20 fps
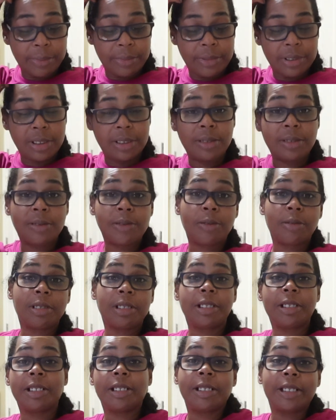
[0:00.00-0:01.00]

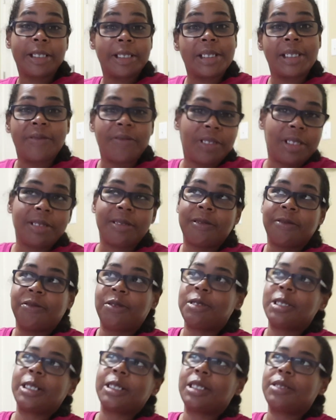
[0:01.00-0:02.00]
Sawyer is
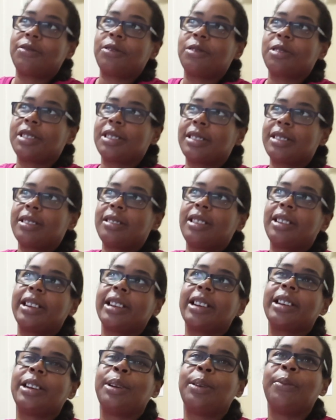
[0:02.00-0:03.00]
forced to
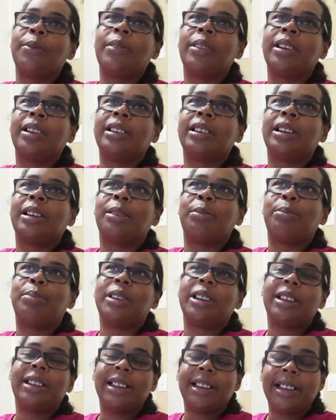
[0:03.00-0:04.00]
like
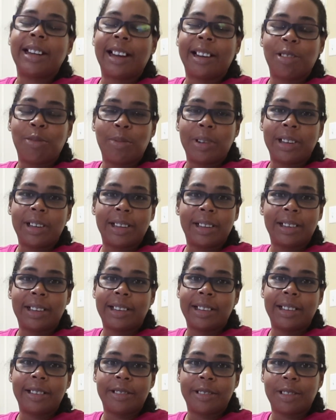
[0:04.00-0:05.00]
be at a wedding
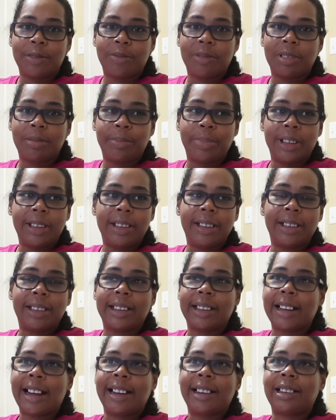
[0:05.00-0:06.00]
that he doesn't want to be
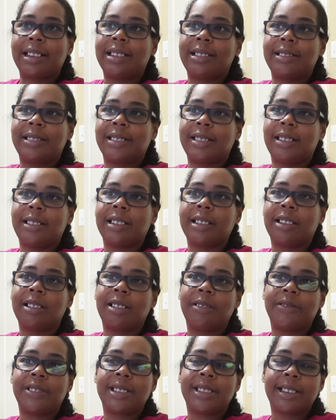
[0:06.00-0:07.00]
at. It's like
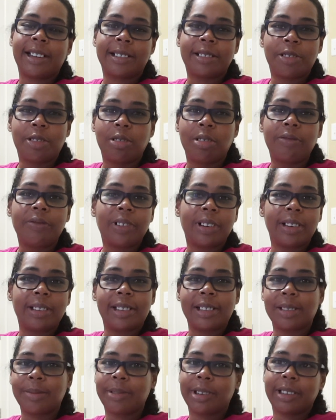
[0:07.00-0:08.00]
of his ex-girlfriend
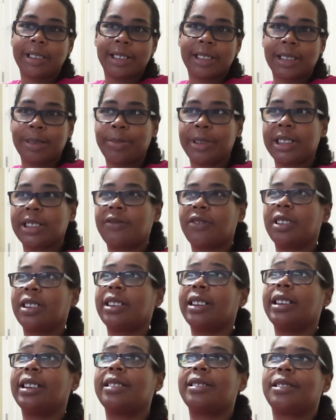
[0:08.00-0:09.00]
that's marrying his best
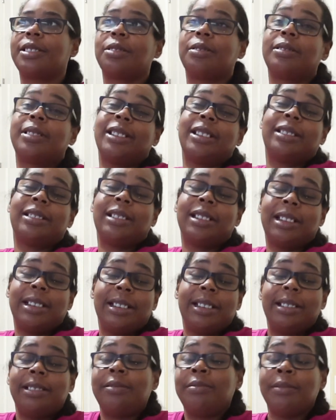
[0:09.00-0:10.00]
friend, and so then
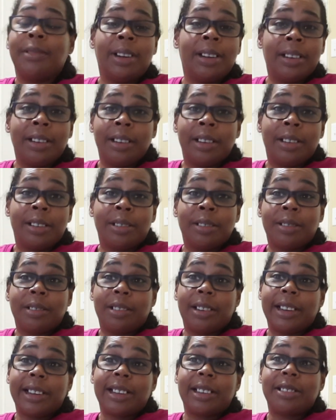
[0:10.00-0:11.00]
he
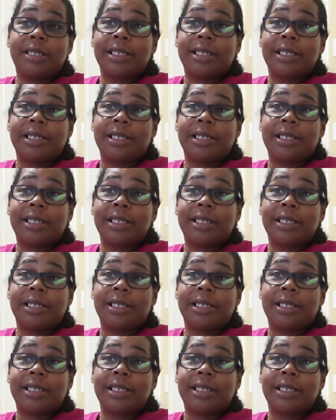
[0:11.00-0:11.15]
like